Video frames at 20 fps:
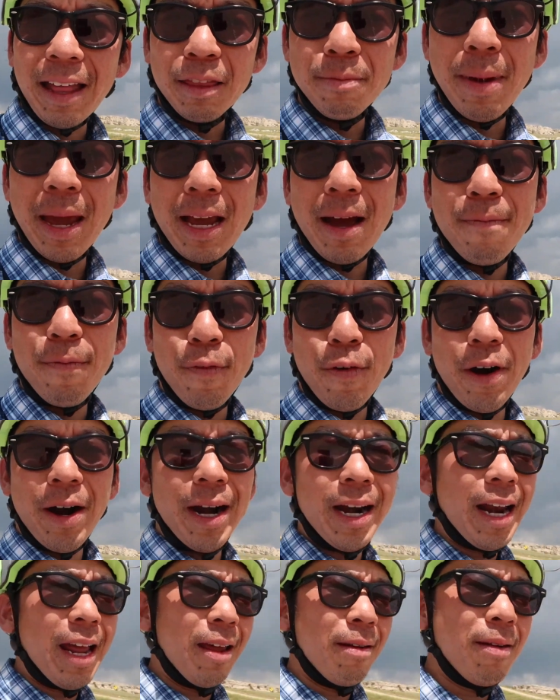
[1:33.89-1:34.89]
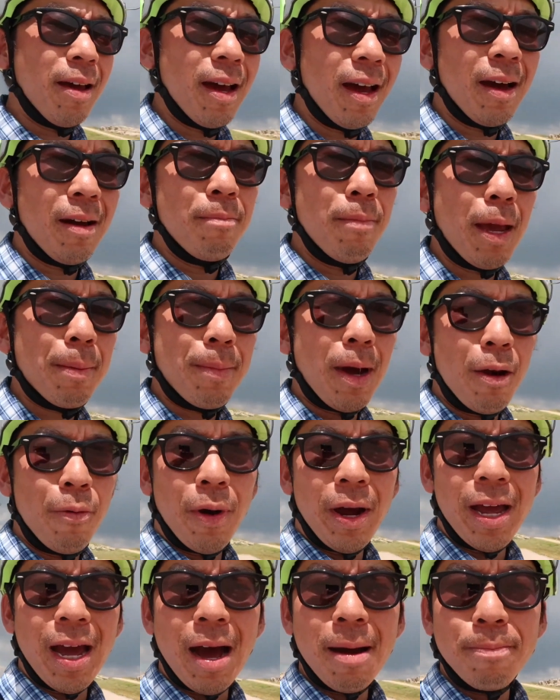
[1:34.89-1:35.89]
have to make up for it and make my
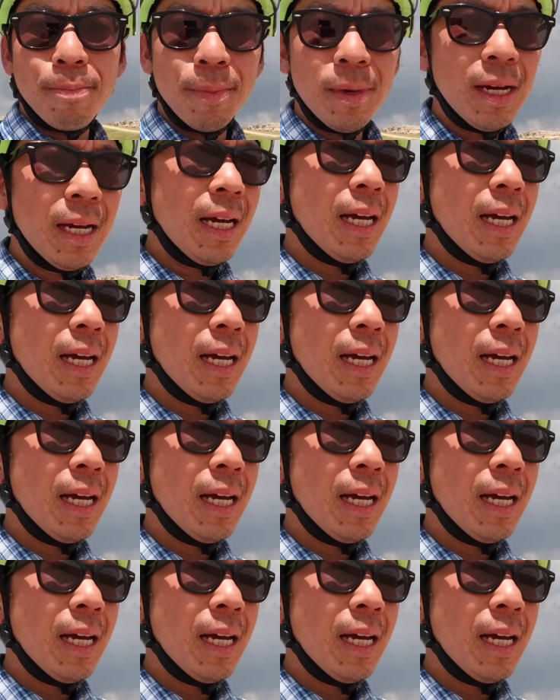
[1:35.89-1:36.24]
way up.